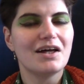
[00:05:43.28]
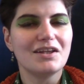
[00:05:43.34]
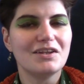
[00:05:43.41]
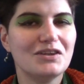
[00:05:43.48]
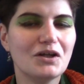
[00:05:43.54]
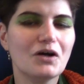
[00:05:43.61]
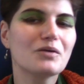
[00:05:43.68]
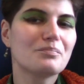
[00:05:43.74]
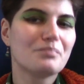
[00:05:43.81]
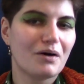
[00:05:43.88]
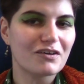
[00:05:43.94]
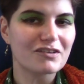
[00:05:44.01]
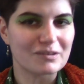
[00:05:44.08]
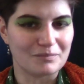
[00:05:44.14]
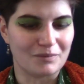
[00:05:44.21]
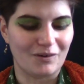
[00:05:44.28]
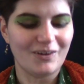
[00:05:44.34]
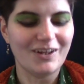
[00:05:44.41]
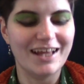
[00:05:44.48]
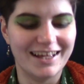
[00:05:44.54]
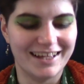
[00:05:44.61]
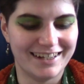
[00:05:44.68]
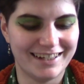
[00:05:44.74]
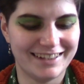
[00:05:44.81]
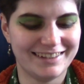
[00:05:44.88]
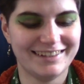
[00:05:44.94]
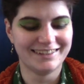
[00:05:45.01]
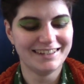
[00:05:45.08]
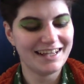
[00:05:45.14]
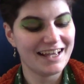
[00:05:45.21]
not possible
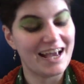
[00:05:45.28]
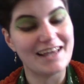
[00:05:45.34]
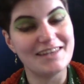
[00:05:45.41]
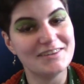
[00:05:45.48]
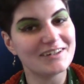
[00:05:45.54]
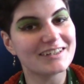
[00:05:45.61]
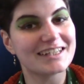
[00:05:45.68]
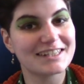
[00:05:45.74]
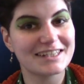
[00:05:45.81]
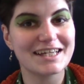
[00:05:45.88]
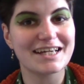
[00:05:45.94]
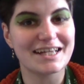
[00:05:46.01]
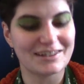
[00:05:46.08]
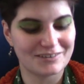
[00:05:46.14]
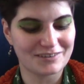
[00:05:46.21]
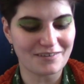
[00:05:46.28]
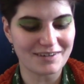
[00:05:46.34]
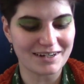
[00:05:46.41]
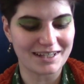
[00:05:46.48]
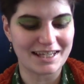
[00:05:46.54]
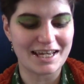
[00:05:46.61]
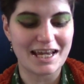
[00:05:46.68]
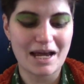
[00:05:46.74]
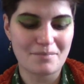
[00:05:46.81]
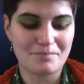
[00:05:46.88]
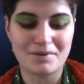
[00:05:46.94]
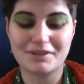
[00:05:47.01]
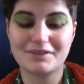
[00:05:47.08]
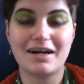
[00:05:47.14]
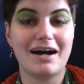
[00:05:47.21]
and not a thing historically,
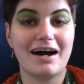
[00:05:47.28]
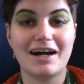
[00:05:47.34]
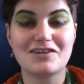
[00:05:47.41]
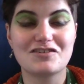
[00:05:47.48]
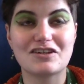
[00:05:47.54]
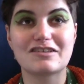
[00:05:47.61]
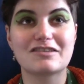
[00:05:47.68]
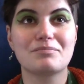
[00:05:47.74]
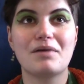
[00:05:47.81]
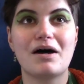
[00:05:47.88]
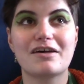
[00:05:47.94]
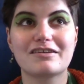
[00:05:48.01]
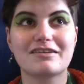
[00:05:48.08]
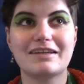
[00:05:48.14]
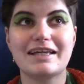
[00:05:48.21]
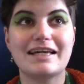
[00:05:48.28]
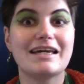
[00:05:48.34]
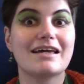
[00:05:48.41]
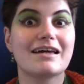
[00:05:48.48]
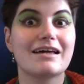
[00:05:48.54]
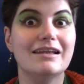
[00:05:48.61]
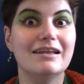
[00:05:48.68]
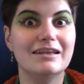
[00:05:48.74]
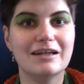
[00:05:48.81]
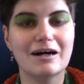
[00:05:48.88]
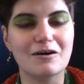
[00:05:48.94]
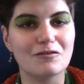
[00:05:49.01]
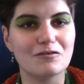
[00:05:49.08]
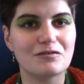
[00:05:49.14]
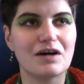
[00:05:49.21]
but I just personally
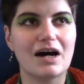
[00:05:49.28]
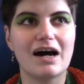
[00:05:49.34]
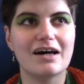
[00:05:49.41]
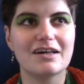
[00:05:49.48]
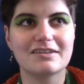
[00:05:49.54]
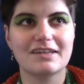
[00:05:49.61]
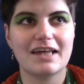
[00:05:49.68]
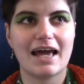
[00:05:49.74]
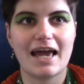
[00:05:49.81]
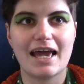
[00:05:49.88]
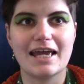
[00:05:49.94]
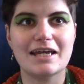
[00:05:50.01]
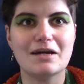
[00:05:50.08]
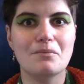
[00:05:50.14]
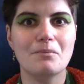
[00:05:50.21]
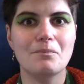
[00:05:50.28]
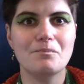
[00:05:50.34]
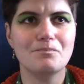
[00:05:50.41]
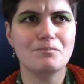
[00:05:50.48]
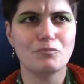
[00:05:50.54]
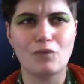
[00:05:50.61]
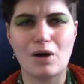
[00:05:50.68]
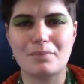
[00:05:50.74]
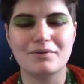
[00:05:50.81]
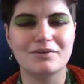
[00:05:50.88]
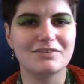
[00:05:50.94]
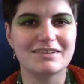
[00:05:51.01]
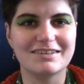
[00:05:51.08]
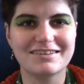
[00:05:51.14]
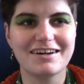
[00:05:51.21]
love as a
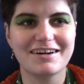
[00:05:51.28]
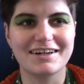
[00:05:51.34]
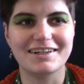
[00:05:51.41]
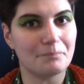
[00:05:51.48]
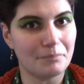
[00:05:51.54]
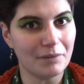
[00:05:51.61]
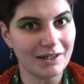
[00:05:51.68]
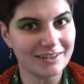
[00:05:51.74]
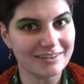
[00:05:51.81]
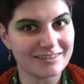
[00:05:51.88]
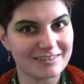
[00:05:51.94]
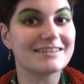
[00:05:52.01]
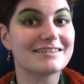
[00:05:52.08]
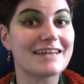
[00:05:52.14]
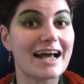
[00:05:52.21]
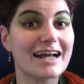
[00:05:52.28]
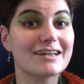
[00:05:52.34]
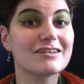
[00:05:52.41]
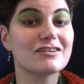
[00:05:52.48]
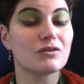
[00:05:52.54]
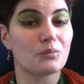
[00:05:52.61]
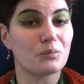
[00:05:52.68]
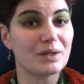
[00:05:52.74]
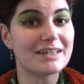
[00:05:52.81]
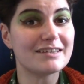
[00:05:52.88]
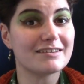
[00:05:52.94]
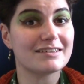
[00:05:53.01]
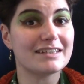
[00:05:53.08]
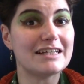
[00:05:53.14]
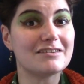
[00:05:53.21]
weapon design. But daggers
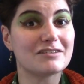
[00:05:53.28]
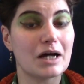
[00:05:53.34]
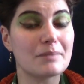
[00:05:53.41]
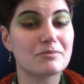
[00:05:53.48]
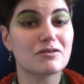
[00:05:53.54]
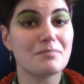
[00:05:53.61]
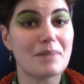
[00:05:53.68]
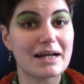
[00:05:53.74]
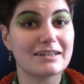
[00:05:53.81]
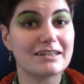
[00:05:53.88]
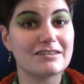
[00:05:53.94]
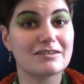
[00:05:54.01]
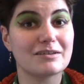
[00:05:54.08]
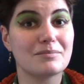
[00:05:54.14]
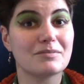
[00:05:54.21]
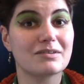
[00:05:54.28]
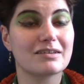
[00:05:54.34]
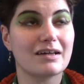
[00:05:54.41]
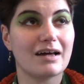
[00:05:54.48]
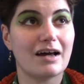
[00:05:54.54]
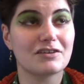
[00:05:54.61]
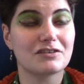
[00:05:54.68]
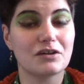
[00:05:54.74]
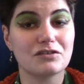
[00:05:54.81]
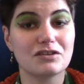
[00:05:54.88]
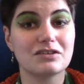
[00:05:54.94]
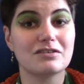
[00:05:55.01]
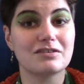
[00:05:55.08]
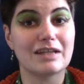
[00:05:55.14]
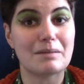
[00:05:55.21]
with these types of mechanisms
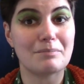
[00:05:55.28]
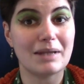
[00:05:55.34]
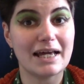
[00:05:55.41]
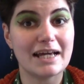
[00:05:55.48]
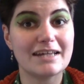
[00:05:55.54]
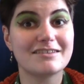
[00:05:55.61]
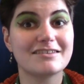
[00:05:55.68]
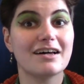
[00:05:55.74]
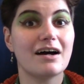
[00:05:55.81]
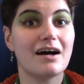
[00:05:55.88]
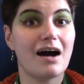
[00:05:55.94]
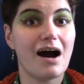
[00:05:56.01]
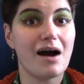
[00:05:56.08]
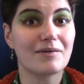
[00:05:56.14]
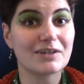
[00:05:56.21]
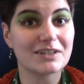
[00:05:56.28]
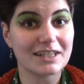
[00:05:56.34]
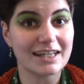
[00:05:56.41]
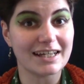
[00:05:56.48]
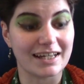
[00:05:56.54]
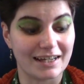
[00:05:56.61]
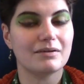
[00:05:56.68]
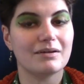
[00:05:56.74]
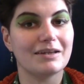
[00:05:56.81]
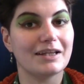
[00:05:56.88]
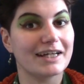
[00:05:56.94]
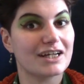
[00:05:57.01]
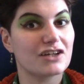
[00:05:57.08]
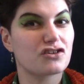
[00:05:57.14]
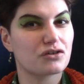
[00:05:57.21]
associated to their blades are a thing,
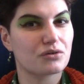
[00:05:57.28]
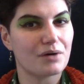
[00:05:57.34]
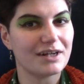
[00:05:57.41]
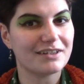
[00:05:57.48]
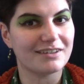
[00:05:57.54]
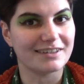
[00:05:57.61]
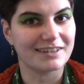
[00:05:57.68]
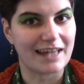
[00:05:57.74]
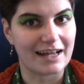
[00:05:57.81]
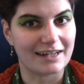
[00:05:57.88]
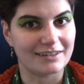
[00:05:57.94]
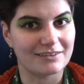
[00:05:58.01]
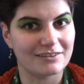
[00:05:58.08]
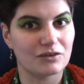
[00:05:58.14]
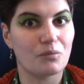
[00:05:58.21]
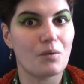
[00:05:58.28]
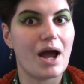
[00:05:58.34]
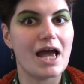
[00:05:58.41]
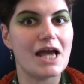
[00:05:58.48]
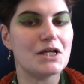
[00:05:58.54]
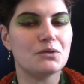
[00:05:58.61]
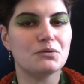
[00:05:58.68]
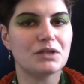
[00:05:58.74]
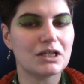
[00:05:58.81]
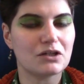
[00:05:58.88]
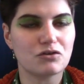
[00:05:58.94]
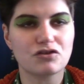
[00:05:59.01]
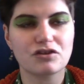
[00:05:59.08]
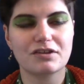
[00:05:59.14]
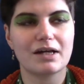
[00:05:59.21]
like trident daggers, where you think
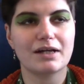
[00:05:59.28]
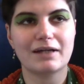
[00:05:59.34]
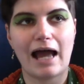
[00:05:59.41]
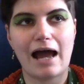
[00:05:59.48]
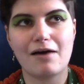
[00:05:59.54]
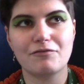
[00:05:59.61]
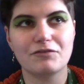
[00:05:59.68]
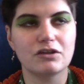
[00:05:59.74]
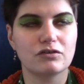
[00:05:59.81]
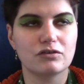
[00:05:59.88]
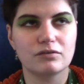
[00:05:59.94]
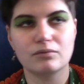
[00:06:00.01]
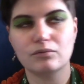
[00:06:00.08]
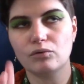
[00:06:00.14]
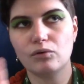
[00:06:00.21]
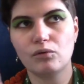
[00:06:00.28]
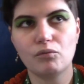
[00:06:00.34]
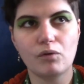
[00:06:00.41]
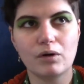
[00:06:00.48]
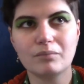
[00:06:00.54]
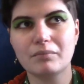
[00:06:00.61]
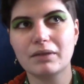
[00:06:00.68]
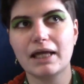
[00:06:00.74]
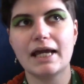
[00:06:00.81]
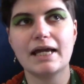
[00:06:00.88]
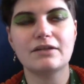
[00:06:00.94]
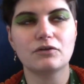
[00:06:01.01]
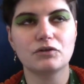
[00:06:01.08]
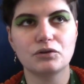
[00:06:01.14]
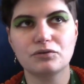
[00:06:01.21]
you just like have this one
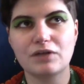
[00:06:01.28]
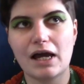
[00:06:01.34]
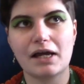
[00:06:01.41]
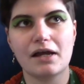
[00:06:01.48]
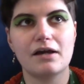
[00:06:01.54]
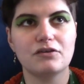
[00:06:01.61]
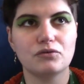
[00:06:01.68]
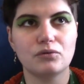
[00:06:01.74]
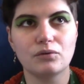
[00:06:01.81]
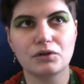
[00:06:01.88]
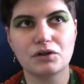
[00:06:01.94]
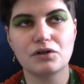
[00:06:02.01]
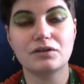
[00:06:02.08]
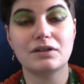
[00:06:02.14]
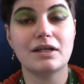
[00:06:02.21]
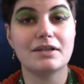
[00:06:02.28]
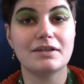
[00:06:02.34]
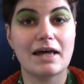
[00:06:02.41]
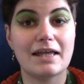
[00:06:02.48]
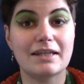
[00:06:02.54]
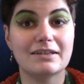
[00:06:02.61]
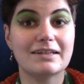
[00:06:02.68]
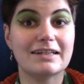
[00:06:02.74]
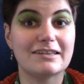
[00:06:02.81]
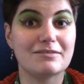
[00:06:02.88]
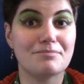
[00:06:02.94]
blade on your dagger, it's all good, and then this